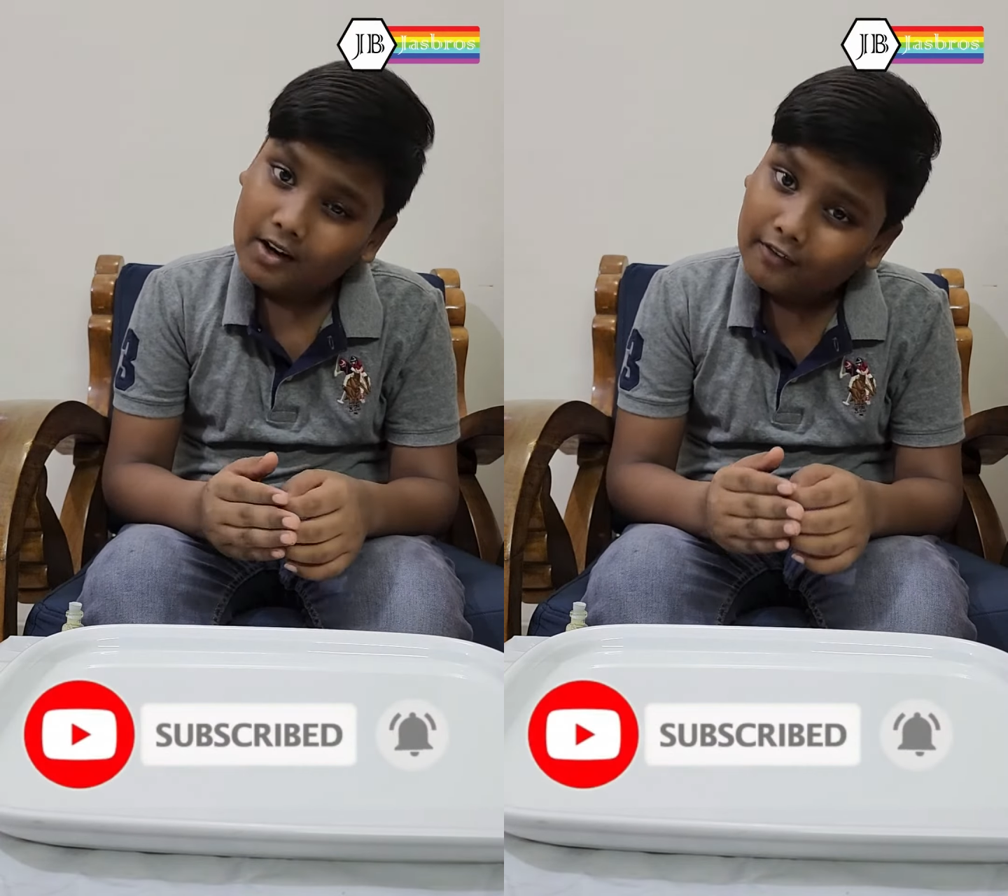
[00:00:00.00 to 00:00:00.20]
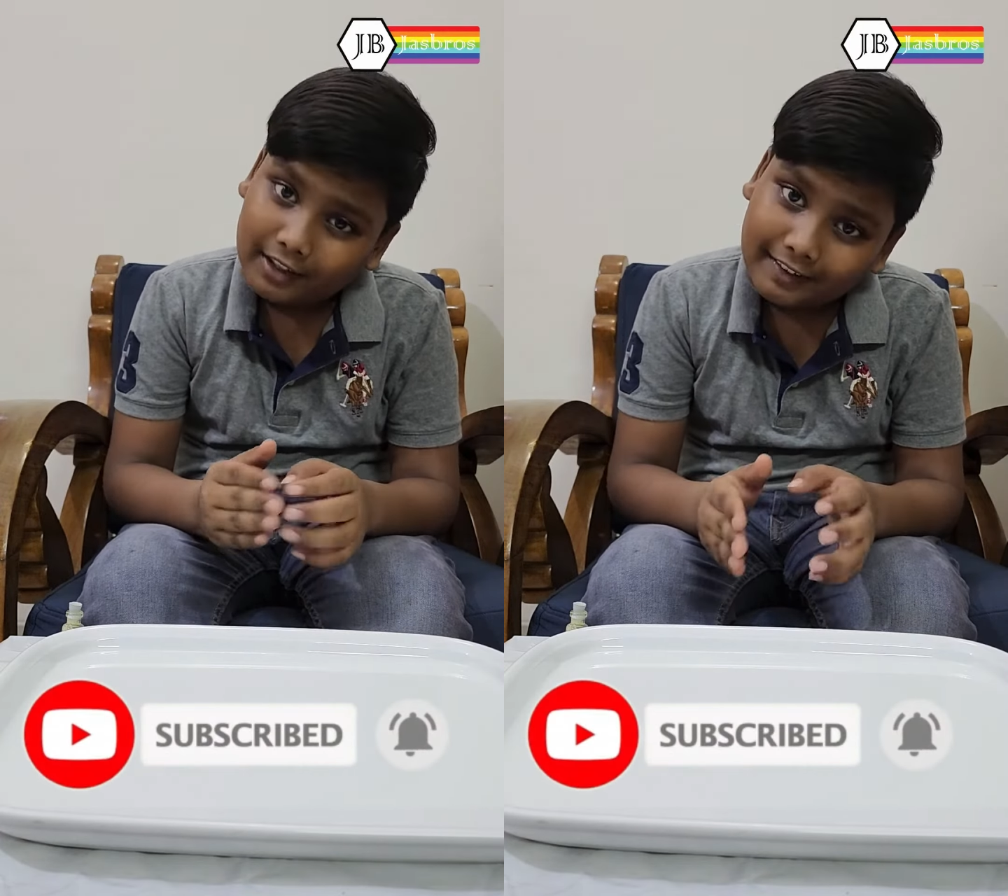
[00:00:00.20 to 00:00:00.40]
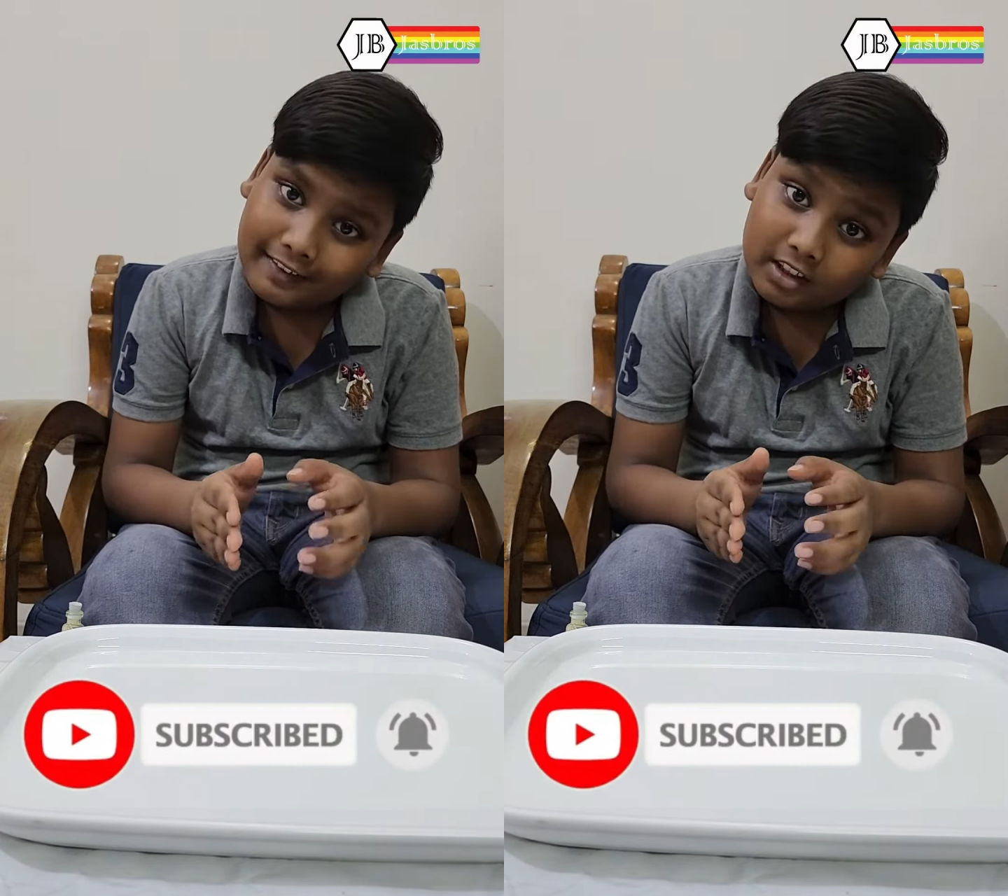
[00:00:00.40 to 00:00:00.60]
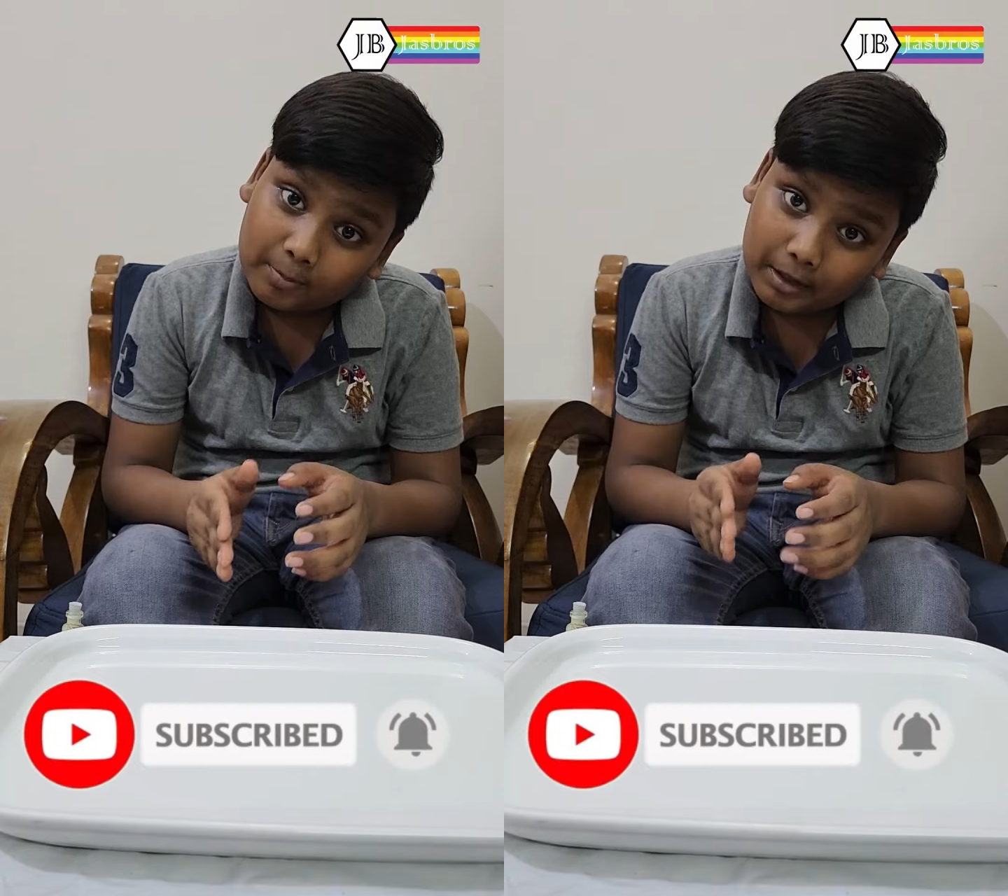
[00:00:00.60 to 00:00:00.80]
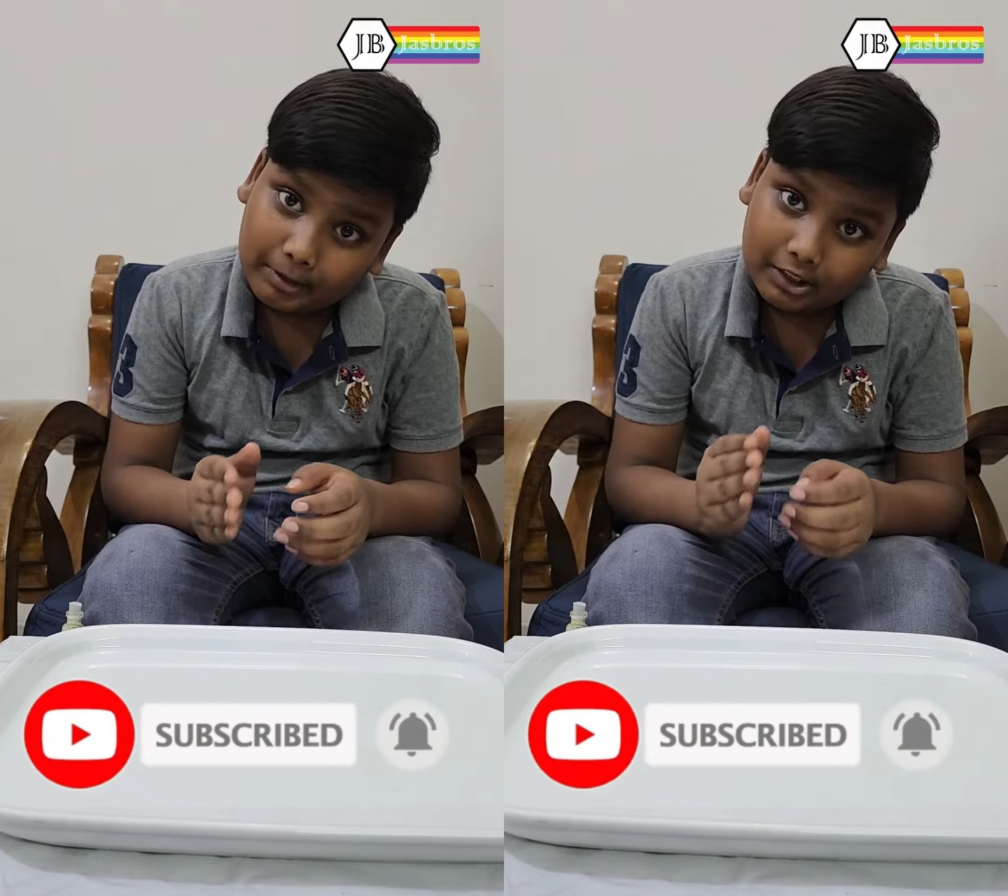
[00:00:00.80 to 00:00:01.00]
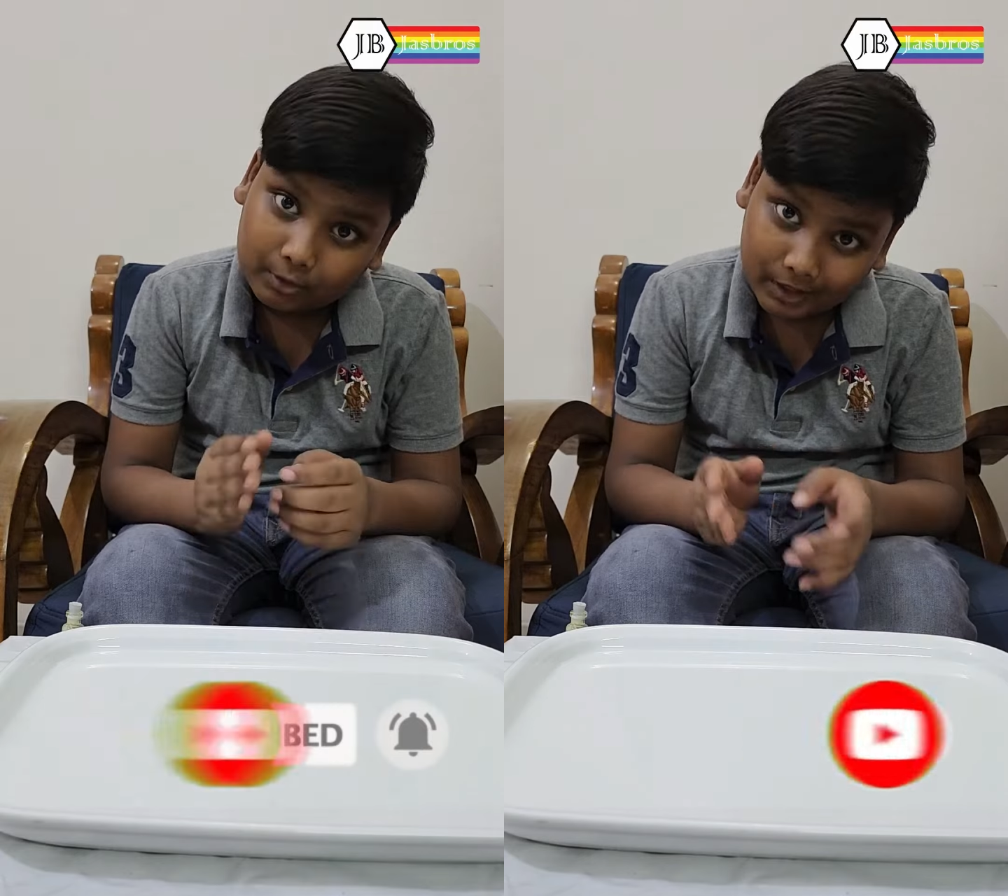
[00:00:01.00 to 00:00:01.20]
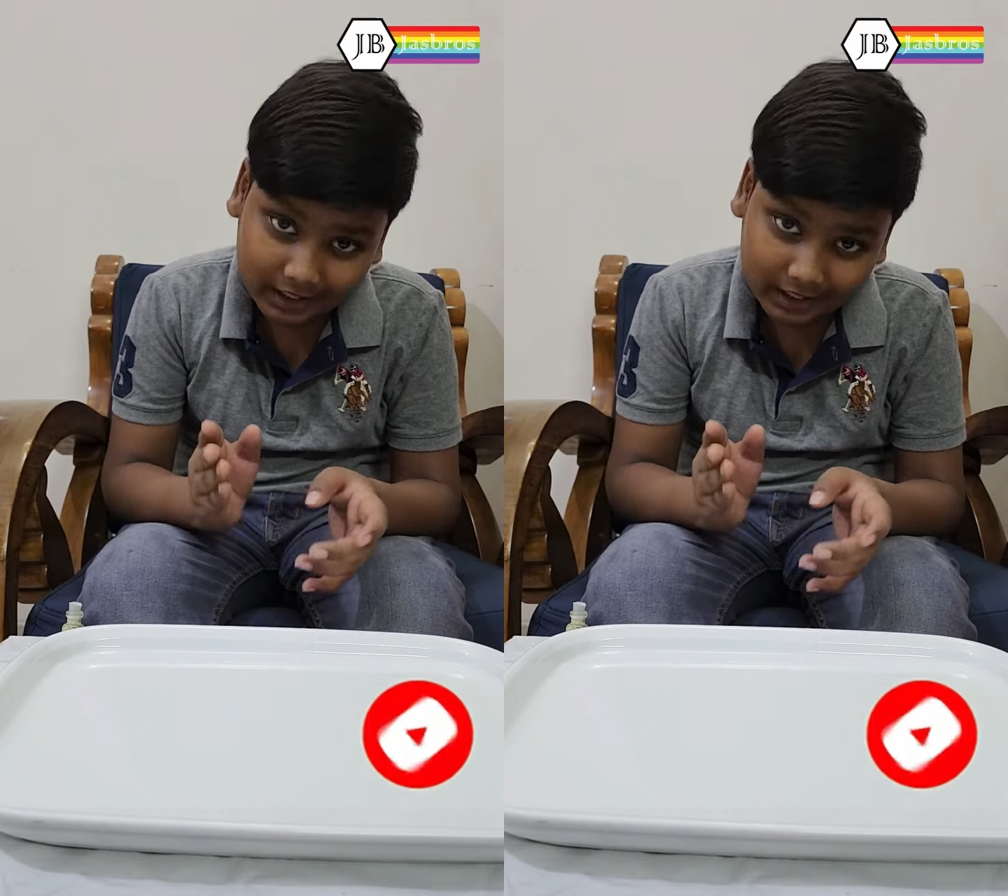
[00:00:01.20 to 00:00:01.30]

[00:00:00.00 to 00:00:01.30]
For this experiment, we